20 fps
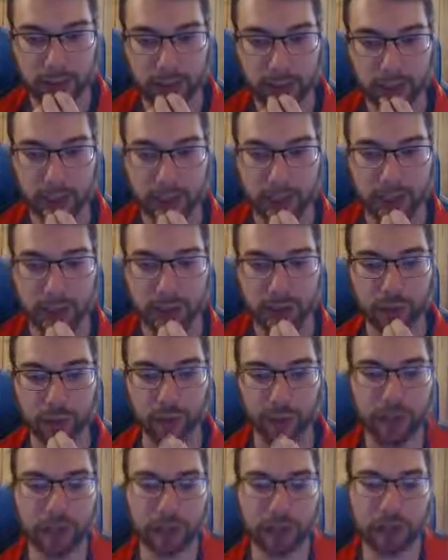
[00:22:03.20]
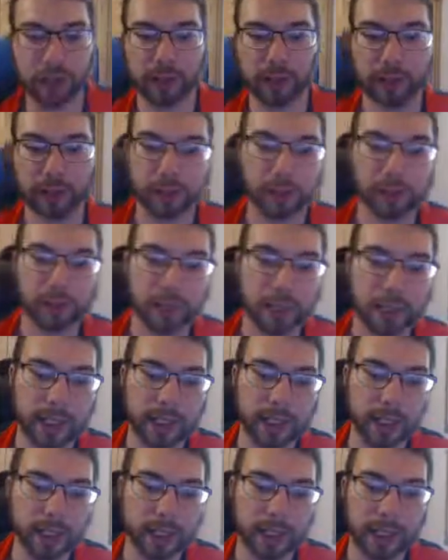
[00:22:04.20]
I do want to make
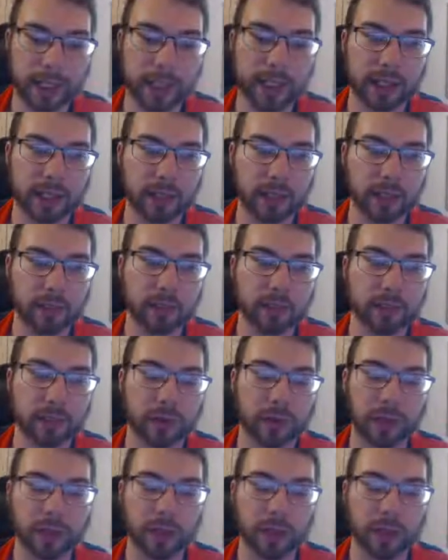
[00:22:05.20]
the play to